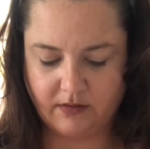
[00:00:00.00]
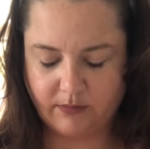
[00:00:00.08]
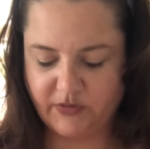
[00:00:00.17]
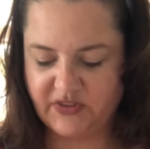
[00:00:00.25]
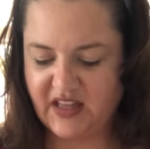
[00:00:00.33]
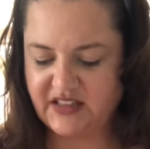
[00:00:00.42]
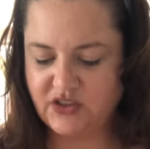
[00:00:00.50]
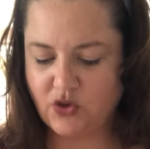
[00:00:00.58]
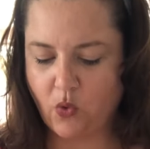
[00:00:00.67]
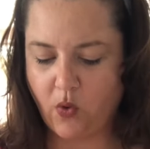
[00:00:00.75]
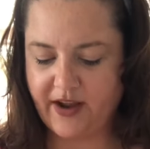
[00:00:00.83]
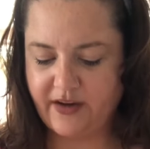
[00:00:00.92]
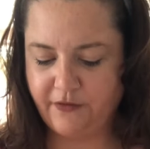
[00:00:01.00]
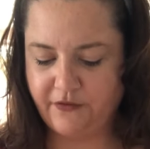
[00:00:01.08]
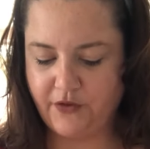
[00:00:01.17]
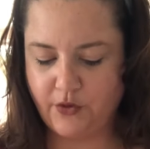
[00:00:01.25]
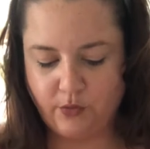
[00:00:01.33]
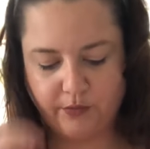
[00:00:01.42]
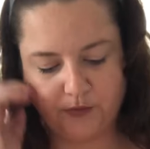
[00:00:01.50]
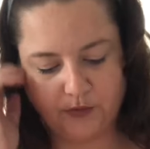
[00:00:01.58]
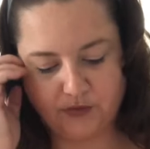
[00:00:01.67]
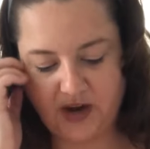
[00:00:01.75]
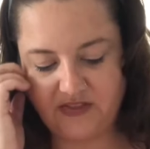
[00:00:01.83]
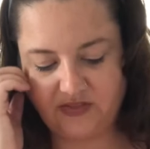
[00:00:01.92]
But that's quite a few for
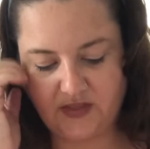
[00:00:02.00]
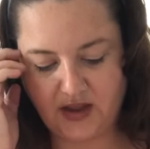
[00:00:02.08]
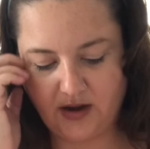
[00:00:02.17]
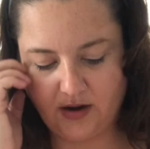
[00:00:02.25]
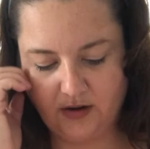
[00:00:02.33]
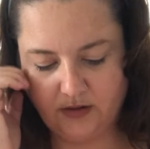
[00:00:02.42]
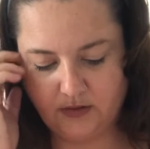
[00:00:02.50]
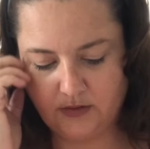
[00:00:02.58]
right there.